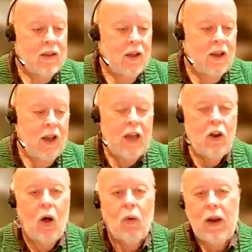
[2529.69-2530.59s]
uh, an
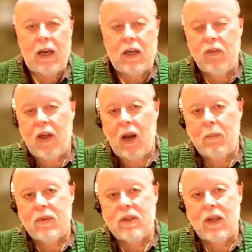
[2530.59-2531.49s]
already
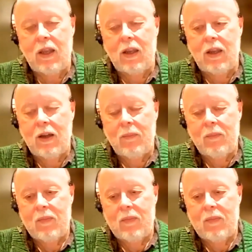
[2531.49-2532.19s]
developed city uh,